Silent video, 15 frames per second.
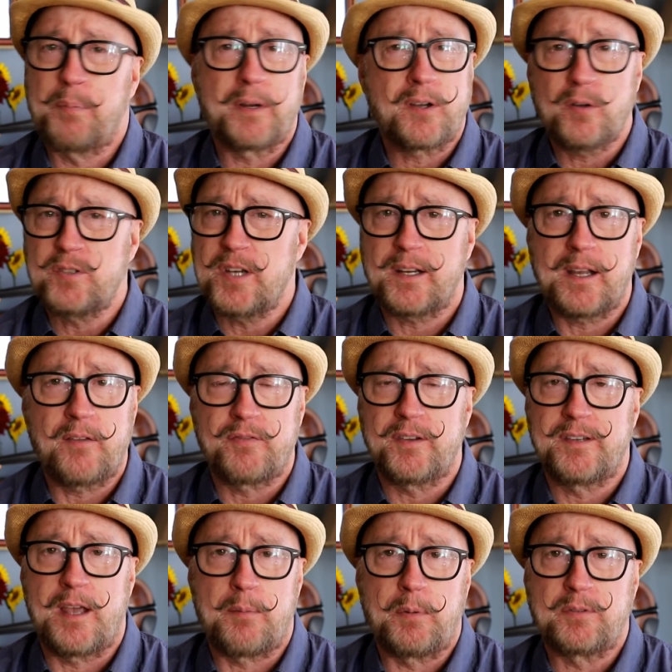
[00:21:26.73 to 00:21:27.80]
But go check out the
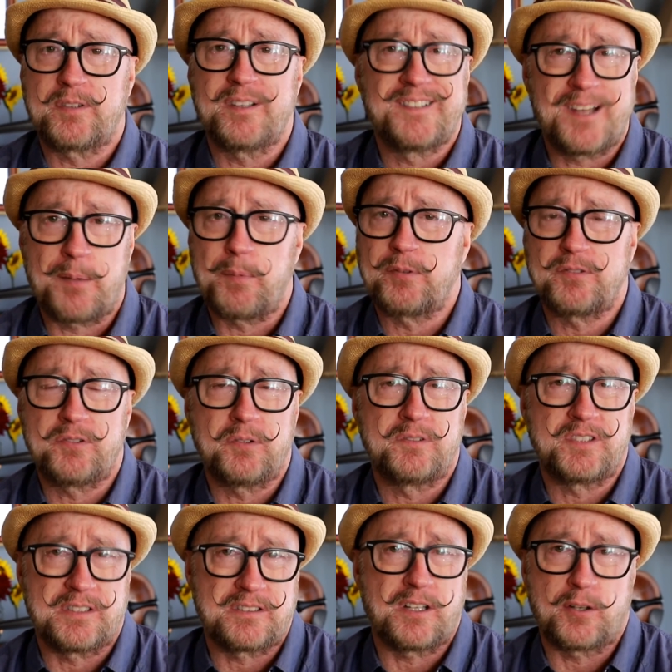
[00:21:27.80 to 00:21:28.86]
demos. The demos do
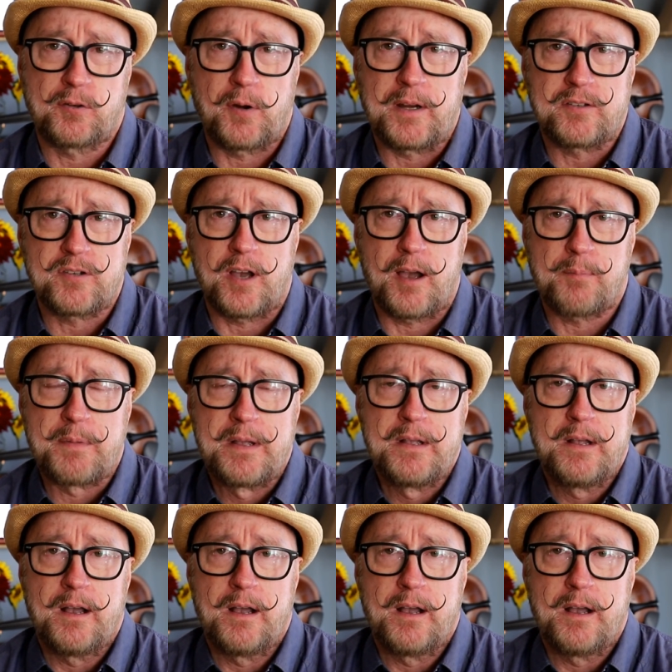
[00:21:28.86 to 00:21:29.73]
just a great job,